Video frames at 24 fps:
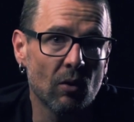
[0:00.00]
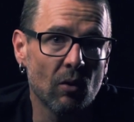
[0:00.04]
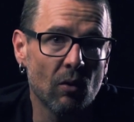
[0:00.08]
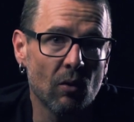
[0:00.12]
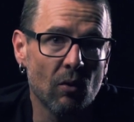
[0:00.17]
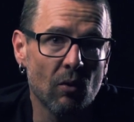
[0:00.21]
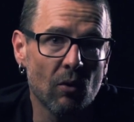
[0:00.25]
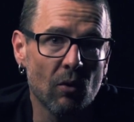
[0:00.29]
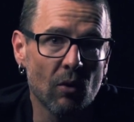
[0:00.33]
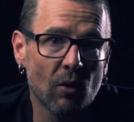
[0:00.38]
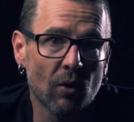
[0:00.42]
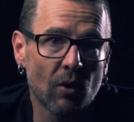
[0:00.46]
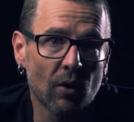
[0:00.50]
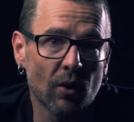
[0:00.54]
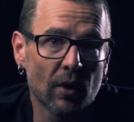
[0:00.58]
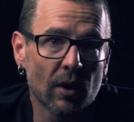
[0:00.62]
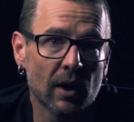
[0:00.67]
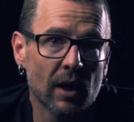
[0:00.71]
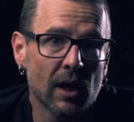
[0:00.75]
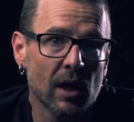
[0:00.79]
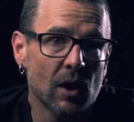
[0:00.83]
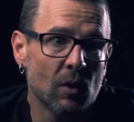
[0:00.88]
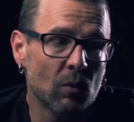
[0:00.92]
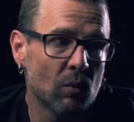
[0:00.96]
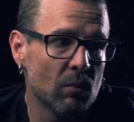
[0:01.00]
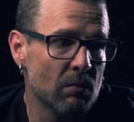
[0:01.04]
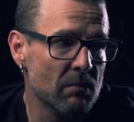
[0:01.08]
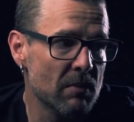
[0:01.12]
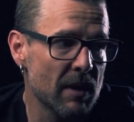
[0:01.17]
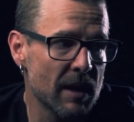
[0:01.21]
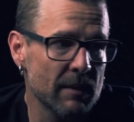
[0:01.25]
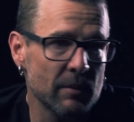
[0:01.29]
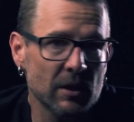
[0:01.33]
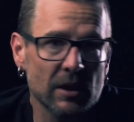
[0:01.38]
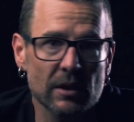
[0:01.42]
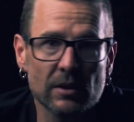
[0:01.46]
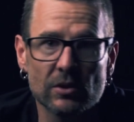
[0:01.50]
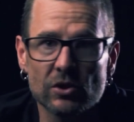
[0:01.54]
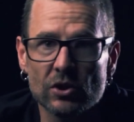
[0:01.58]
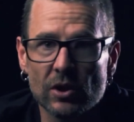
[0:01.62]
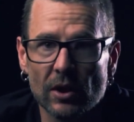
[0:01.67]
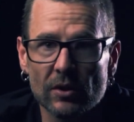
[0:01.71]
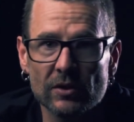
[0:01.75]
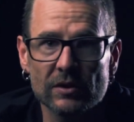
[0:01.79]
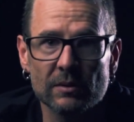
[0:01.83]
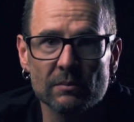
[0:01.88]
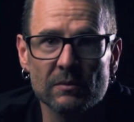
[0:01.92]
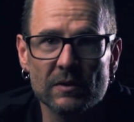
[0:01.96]
or maybe
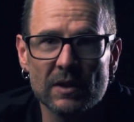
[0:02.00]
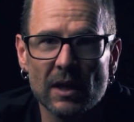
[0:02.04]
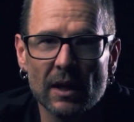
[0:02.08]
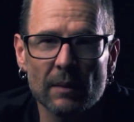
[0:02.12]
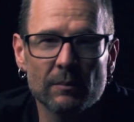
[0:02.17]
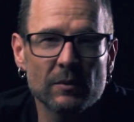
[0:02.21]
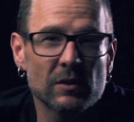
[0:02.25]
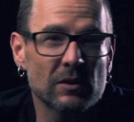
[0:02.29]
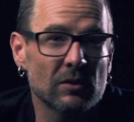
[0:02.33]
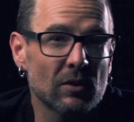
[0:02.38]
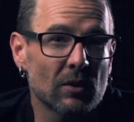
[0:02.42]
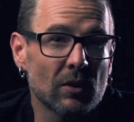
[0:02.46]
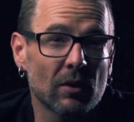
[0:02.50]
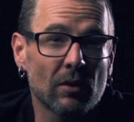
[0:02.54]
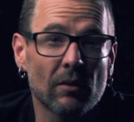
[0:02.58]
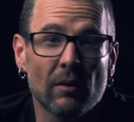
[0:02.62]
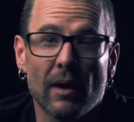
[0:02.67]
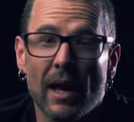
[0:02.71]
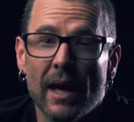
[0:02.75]
share some tips or